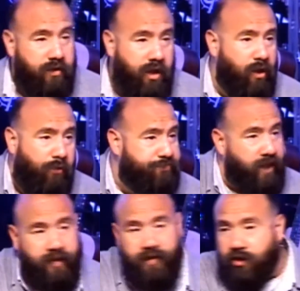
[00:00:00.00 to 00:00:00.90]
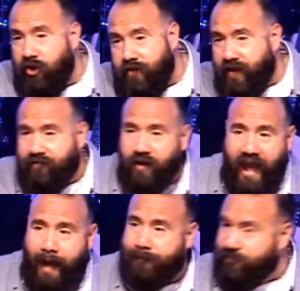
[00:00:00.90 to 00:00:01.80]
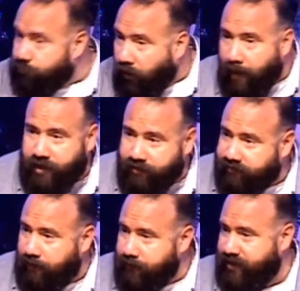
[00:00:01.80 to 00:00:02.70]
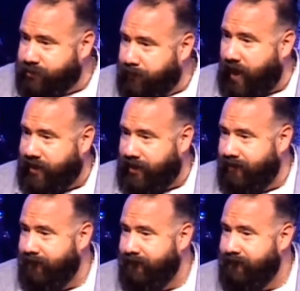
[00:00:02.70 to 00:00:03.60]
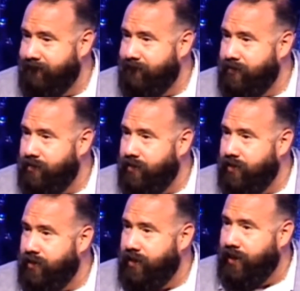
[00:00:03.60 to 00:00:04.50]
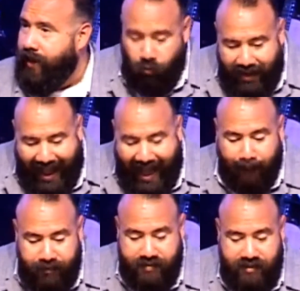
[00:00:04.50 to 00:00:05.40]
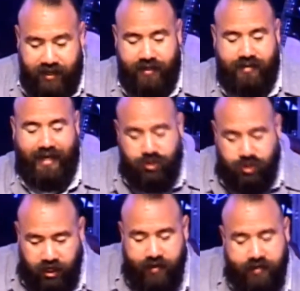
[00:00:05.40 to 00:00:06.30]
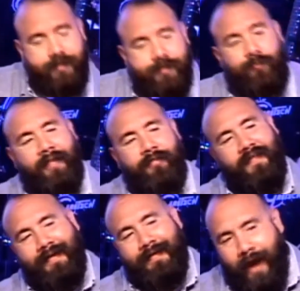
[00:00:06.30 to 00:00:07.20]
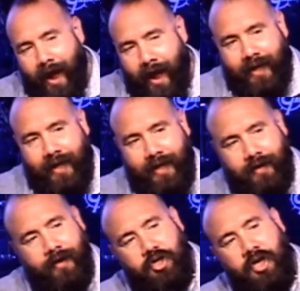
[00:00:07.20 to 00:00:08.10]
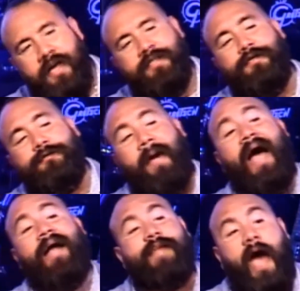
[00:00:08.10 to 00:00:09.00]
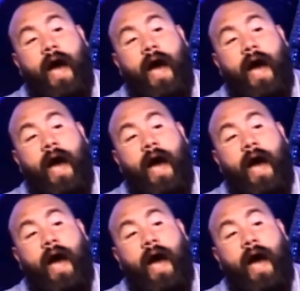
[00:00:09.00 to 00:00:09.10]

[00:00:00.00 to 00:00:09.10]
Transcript: you know, thing that could have ever happened trauma to somebody's body. And what happens is that Jesus, rather than dying, Jesus passed